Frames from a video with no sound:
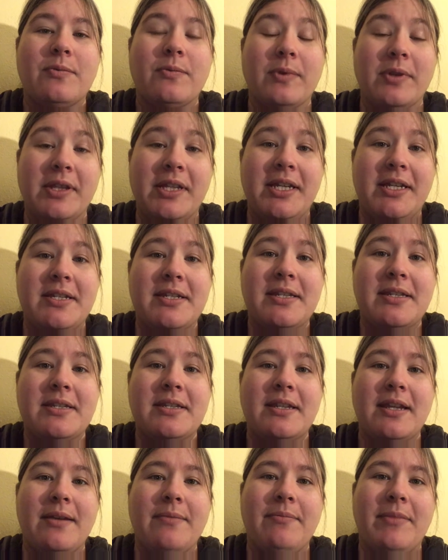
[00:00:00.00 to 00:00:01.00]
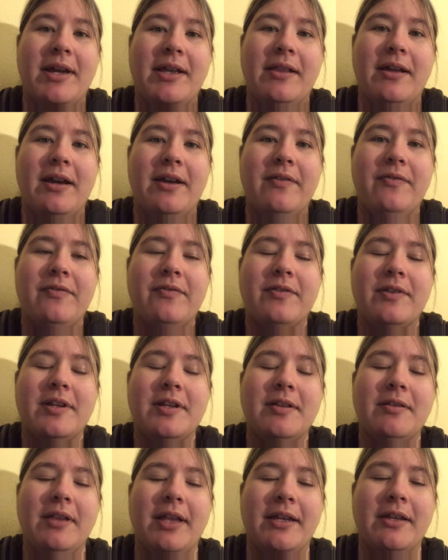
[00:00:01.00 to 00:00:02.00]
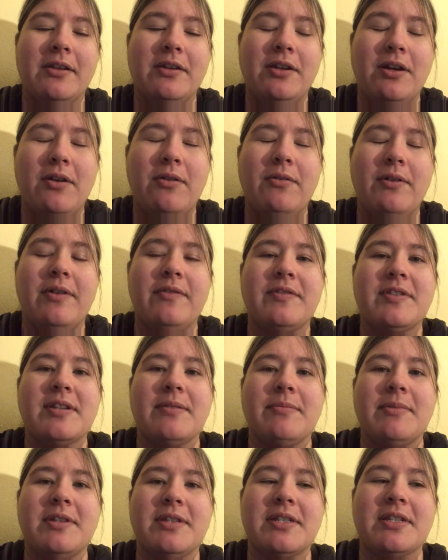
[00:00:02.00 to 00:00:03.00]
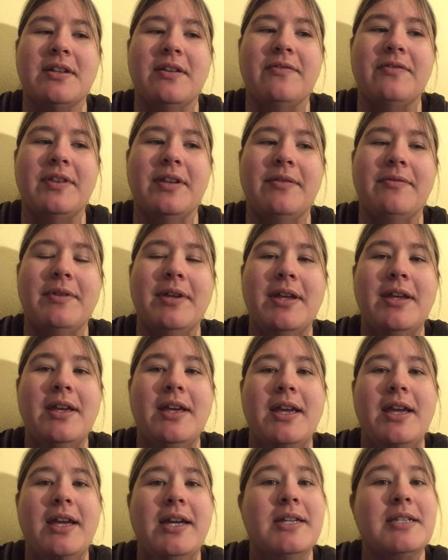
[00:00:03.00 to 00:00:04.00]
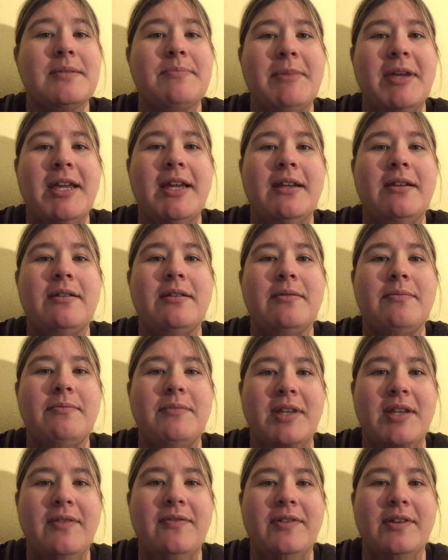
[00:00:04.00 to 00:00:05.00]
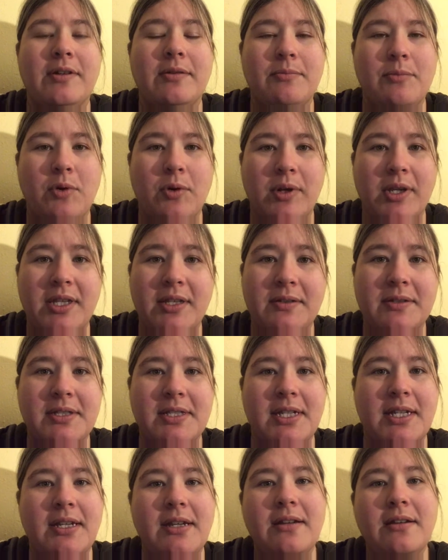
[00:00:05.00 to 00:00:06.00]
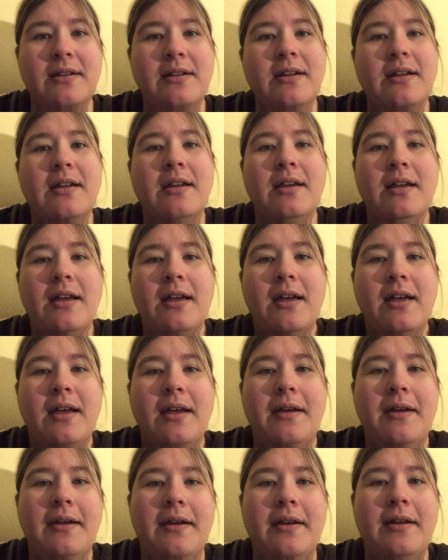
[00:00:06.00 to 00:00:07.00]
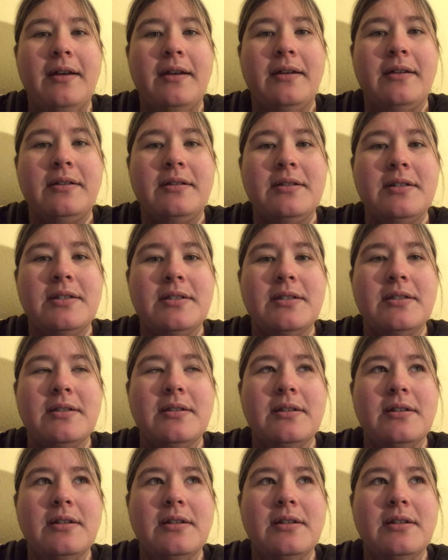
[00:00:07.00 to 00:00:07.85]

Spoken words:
release in my life, let go of some of the stuff that has made me feel more guilty. And